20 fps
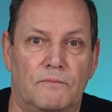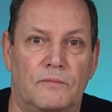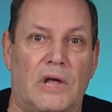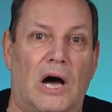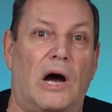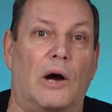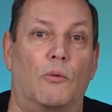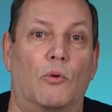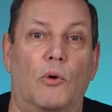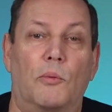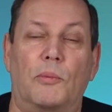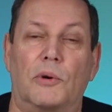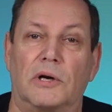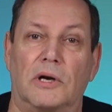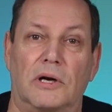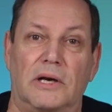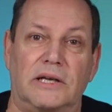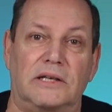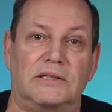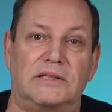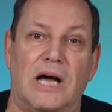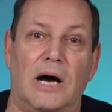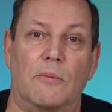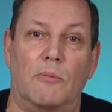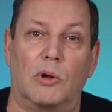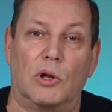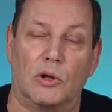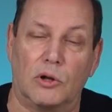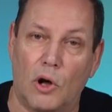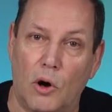Now I will put a link
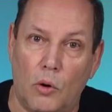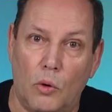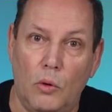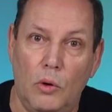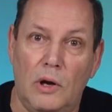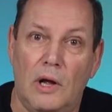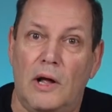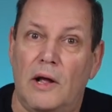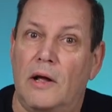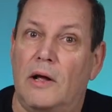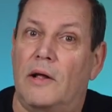down below.